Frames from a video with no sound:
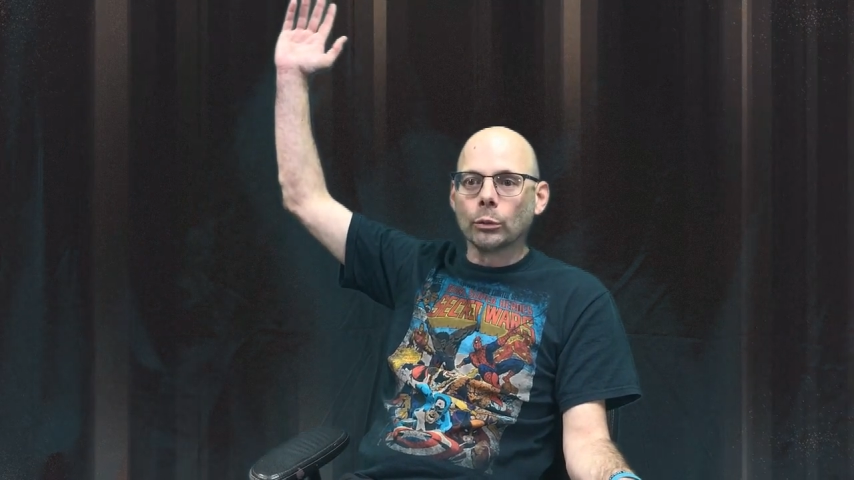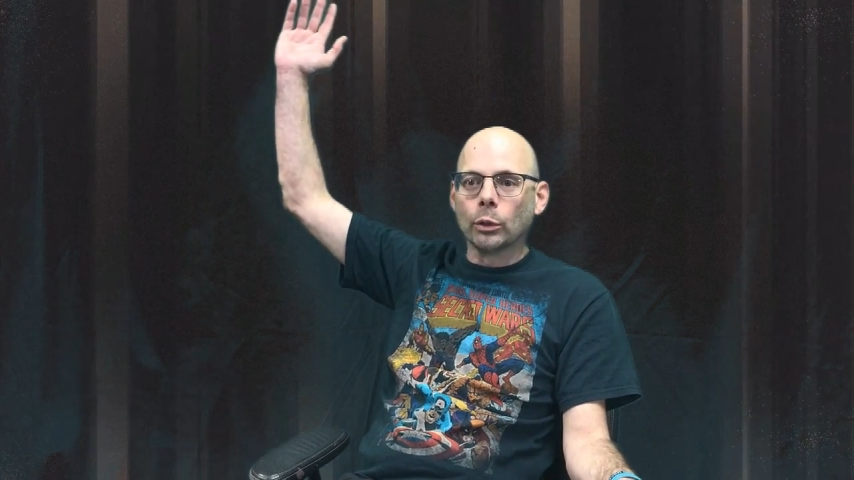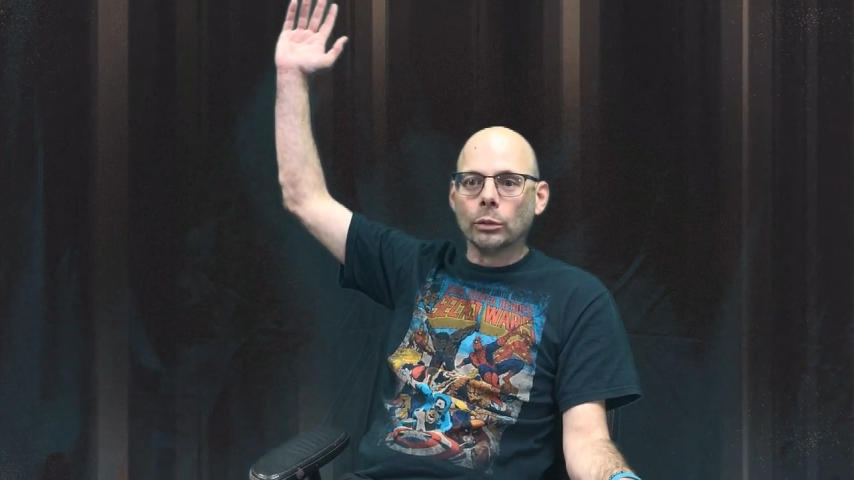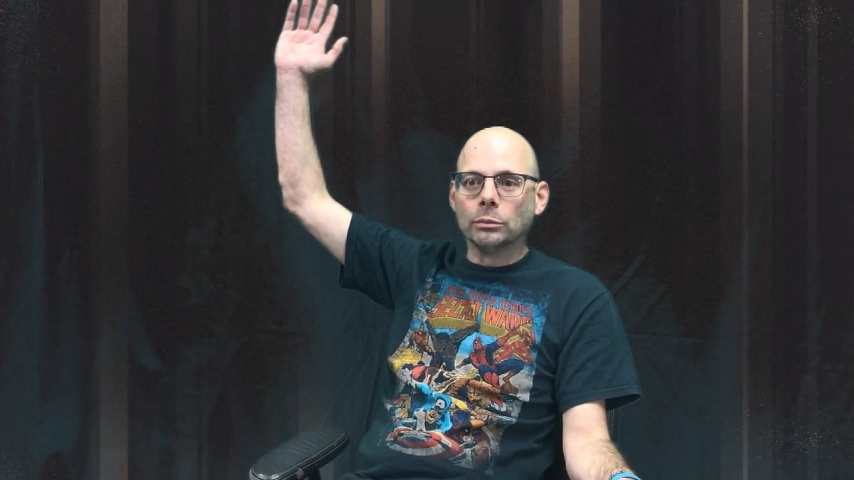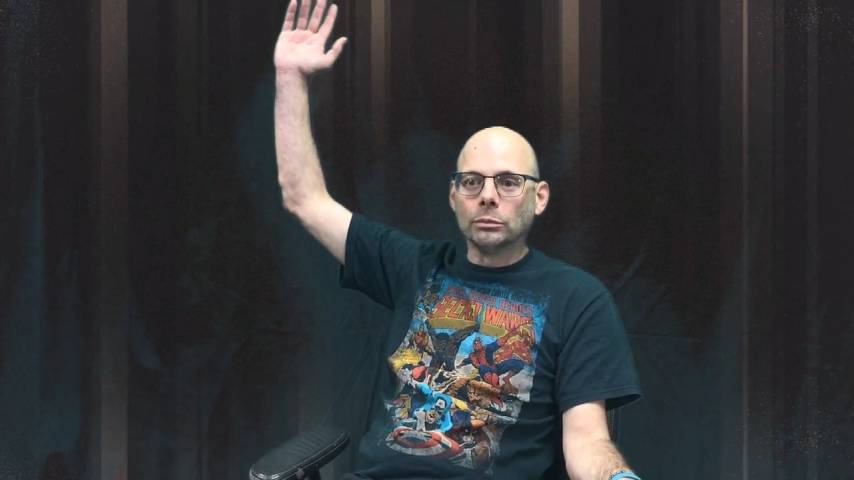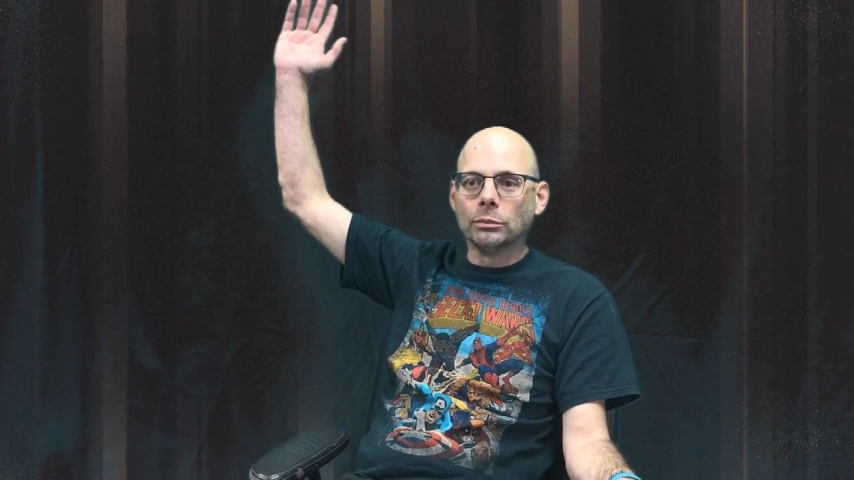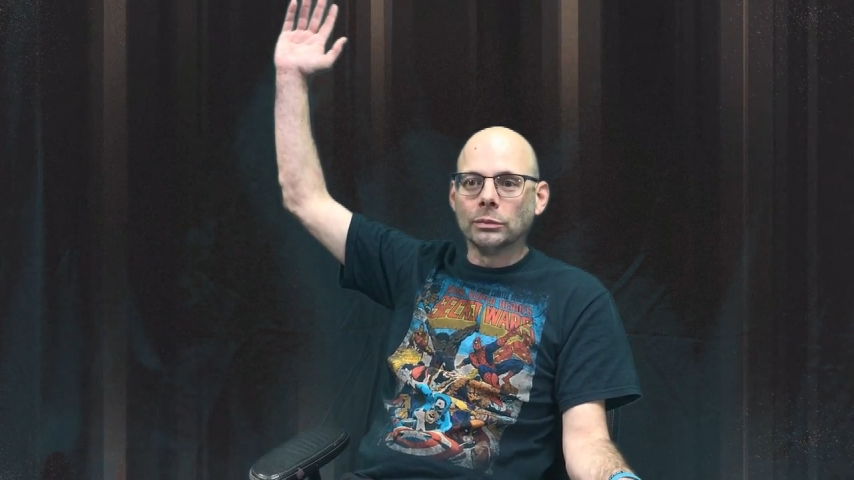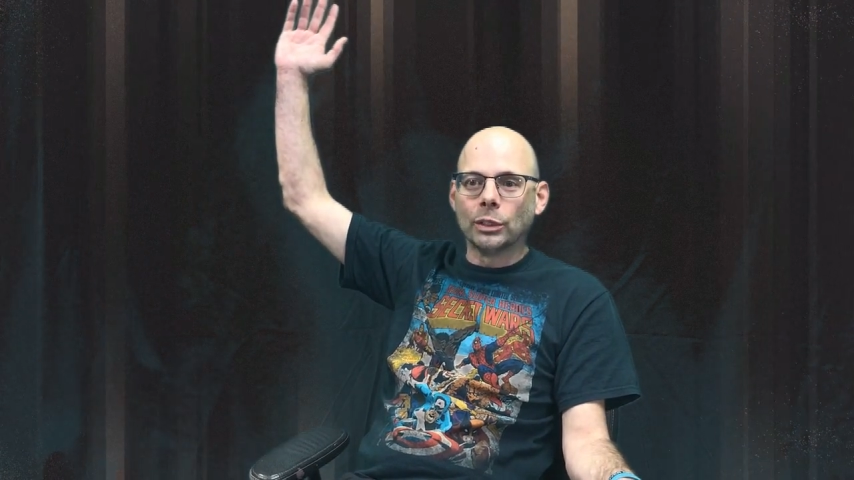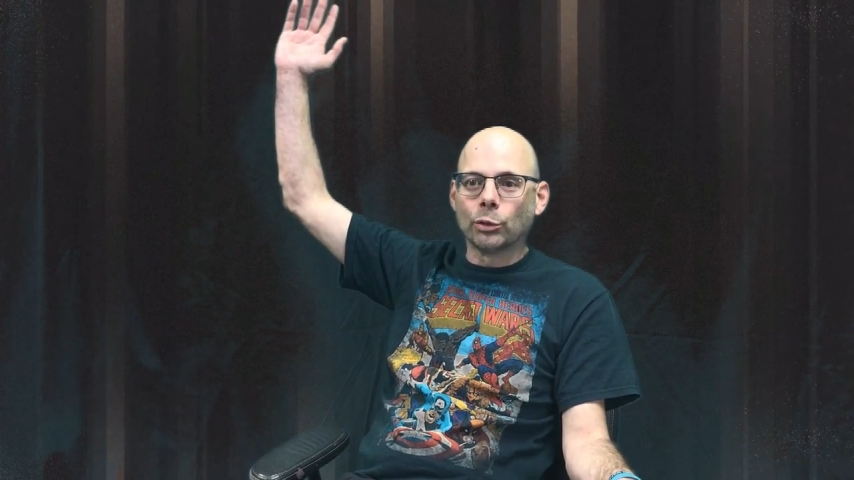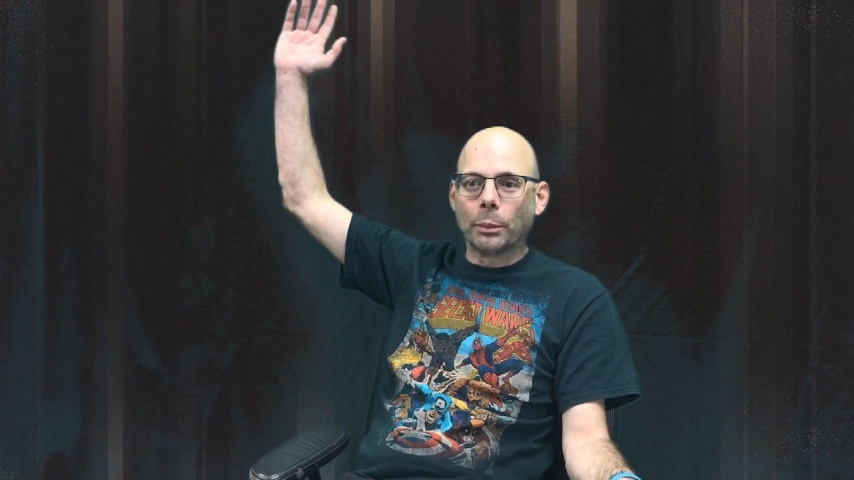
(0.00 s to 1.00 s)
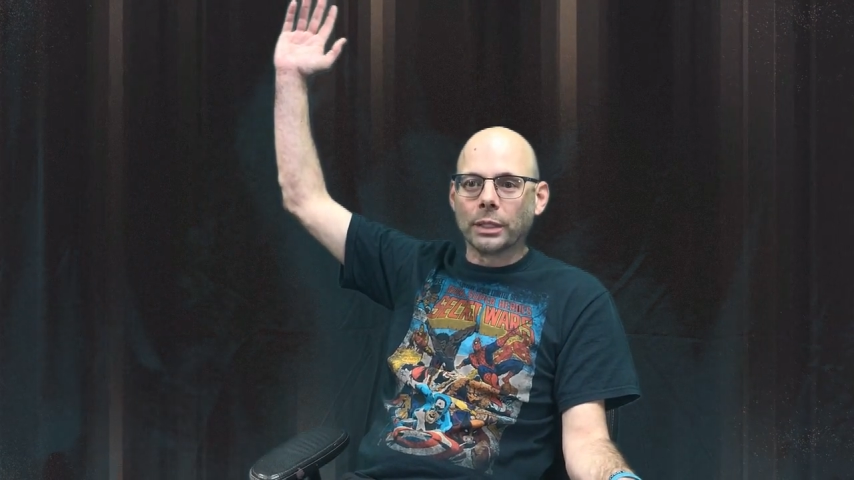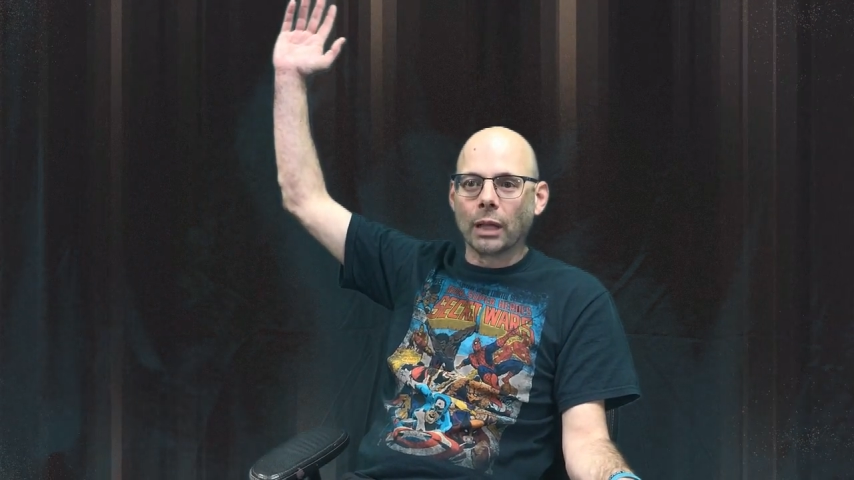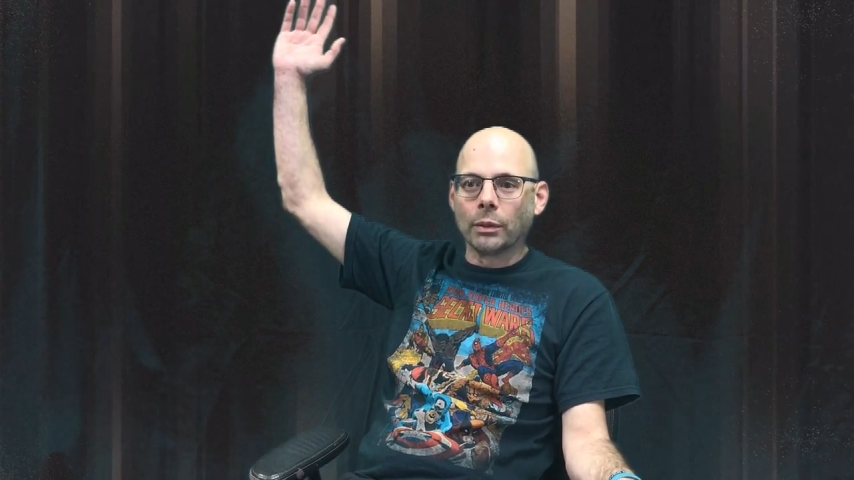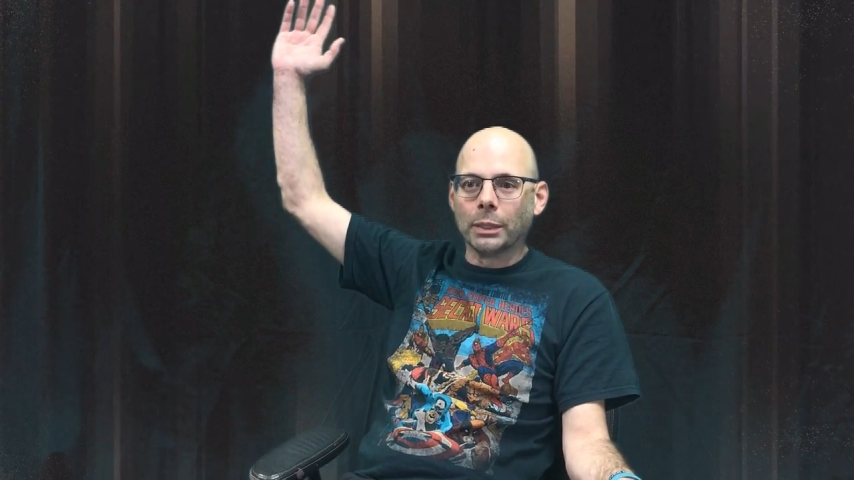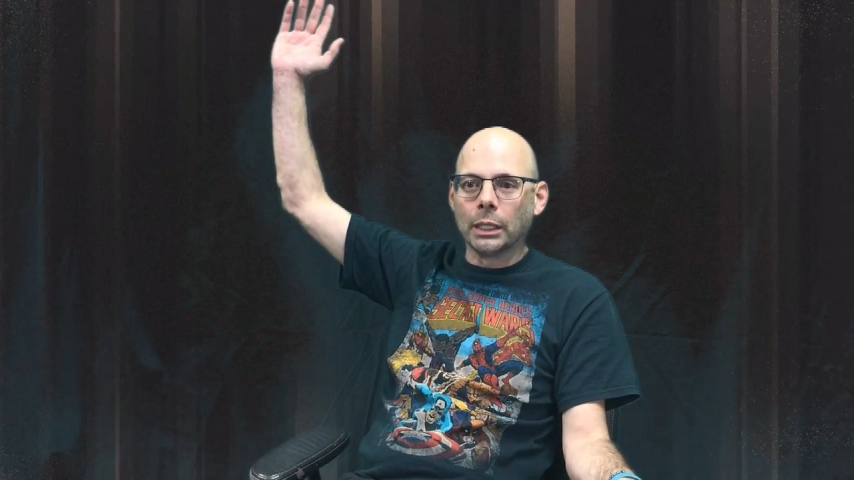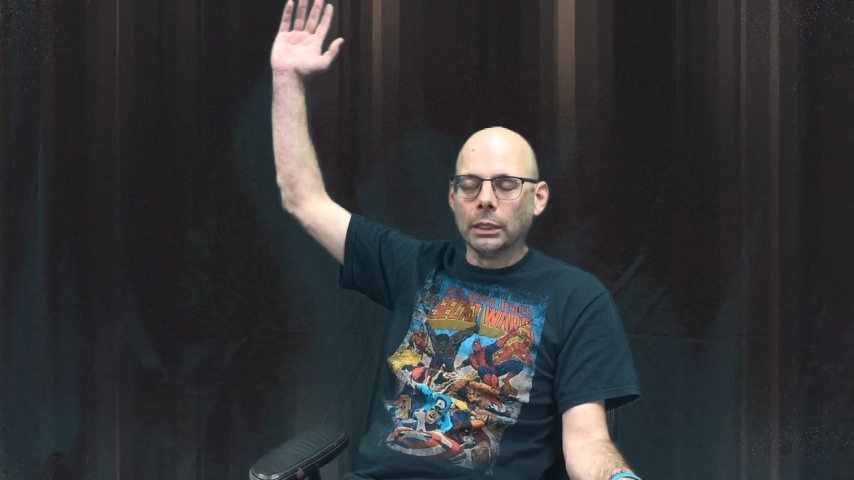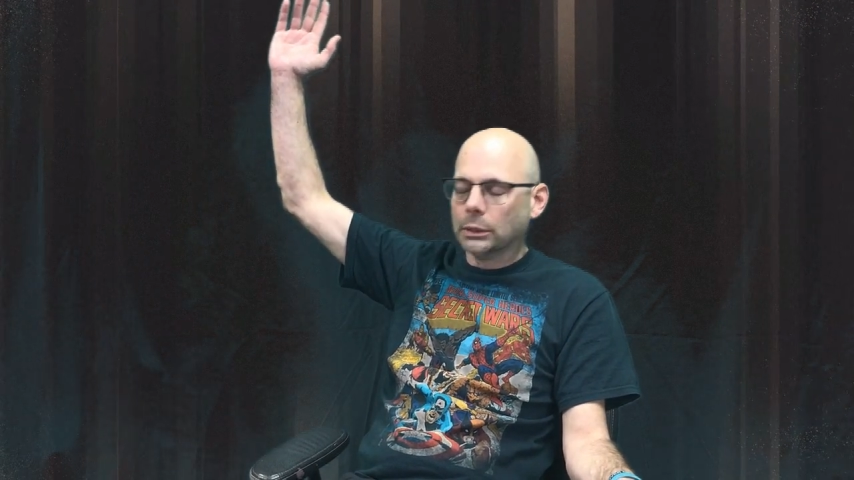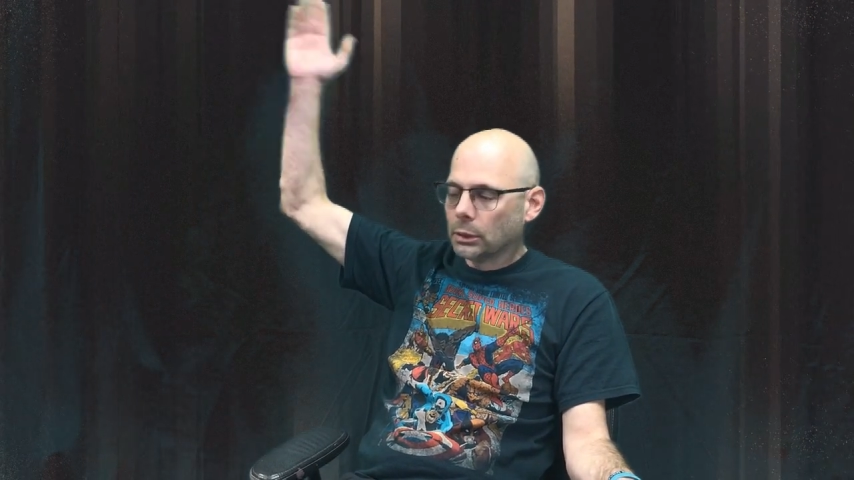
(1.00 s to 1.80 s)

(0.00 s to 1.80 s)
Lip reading: room, interrupting everybody.